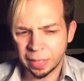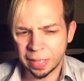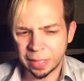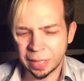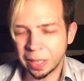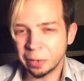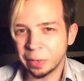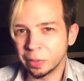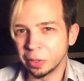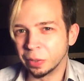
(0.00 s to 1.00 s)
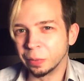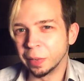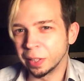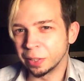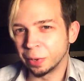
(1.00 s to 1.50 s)
they don't even
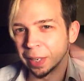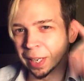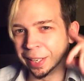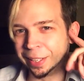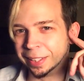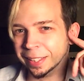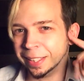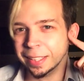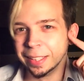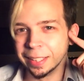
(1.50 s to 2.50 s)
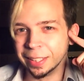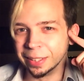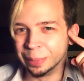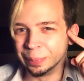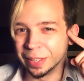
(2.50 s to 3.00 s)
really try to hide it.
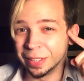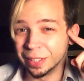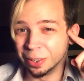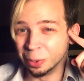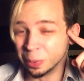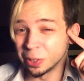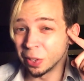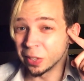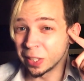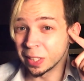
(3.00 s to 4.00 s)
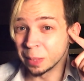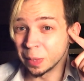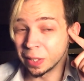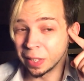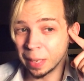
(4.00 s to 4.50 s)
Almost all the
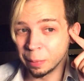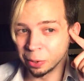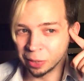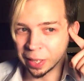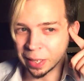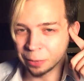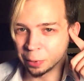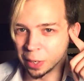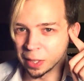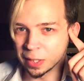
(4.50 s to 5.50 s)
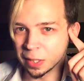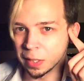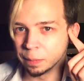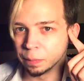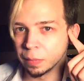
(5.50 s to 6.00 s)
systems in the game are like Etrian Odyssey.
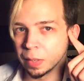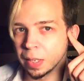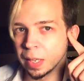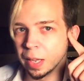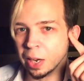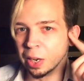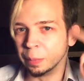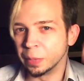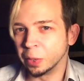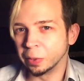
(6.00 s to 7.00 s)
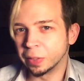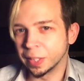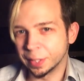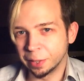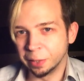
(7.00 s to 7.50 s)
The only
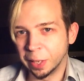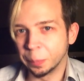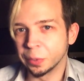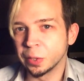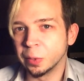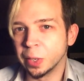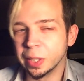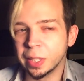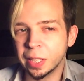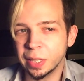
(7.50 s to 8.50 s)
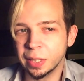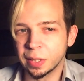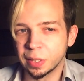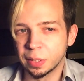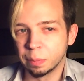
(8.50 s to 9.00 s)
things that are like Persona
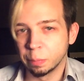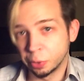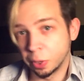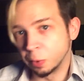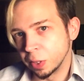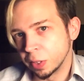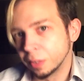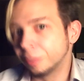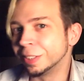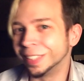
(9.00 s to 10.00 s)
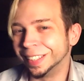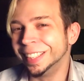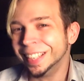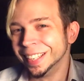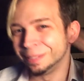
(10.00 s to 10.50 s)
is Personas.
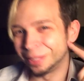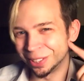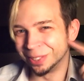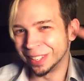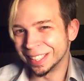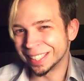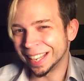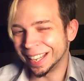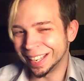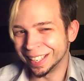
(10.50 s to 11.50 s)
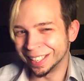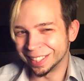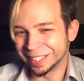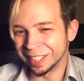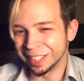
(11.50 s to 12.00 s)
Personas and